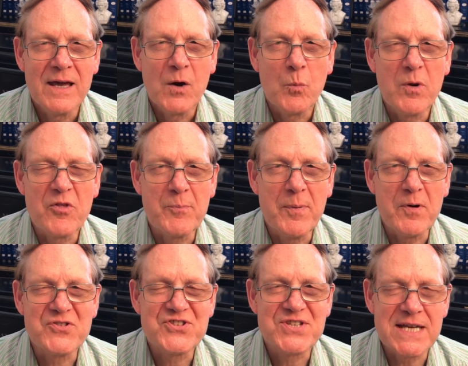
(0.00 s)
with
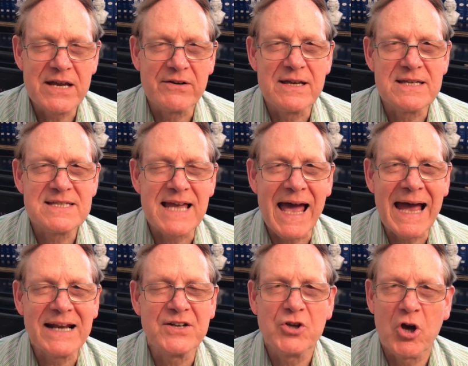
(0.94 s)
both serious
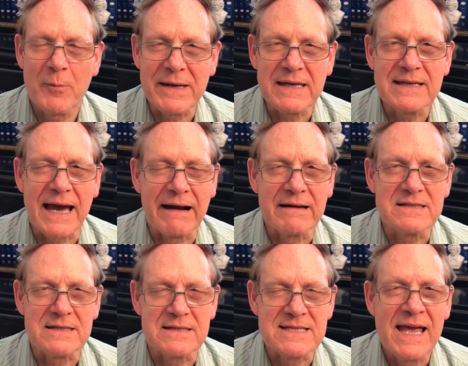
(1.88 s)
and comic
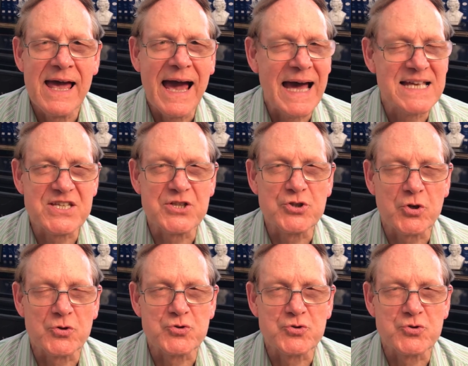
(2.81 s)
characters, as in Don